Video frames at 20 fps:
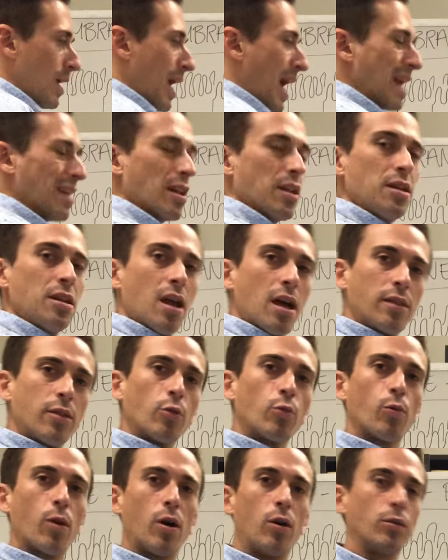And another
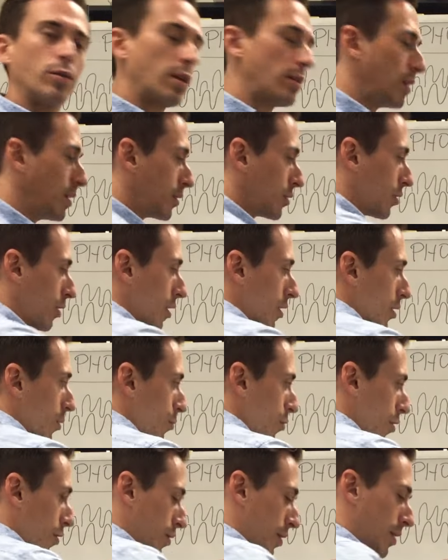role that these
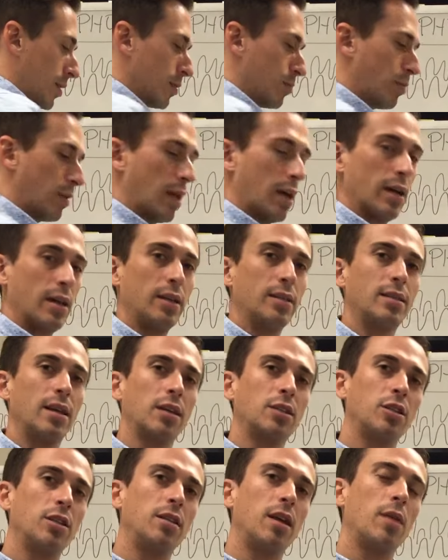glycoproteins play is
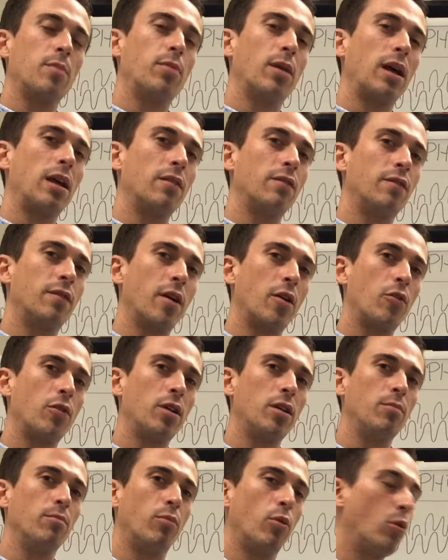actually they play a
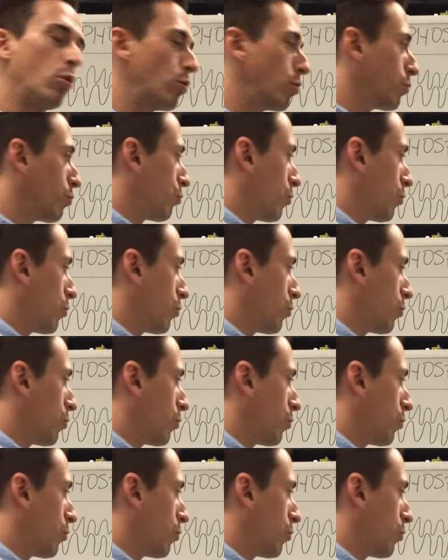very important